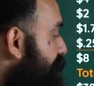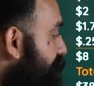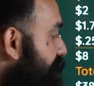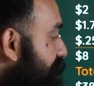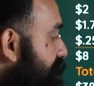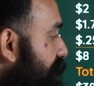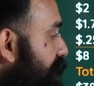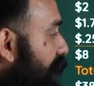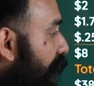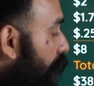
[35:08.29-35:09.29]
This is
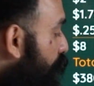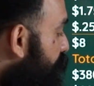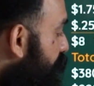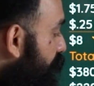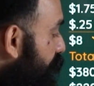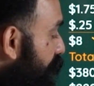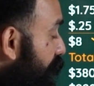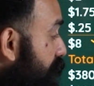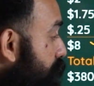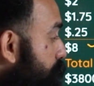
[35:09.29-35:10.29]
our
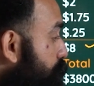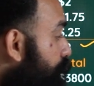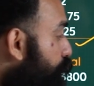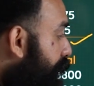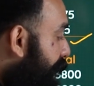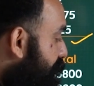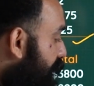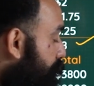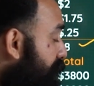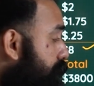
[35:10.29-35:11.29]
earnings before tax,
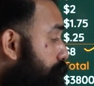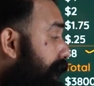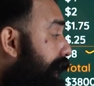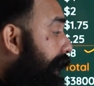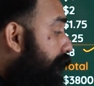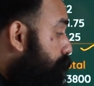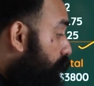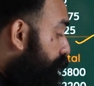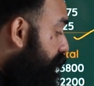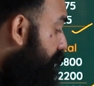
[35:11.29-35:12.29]
that means pre-tax
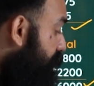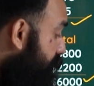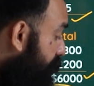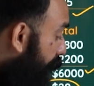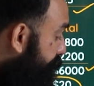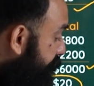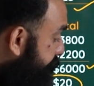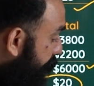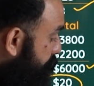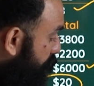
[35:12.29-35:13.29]
profit. This is after
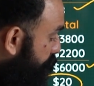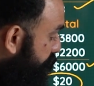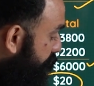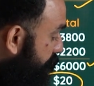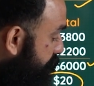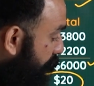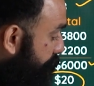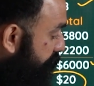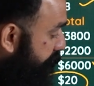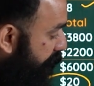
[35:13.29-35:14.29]
tax profit, earnings
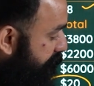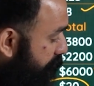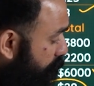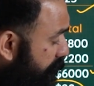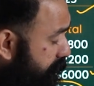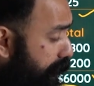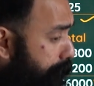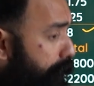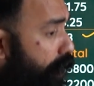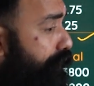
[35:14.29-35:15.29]
after tax, otherwise
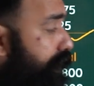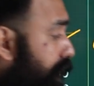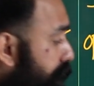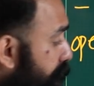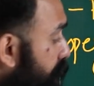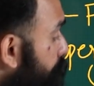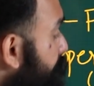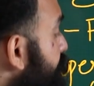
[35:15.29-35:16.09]
net profit, net income.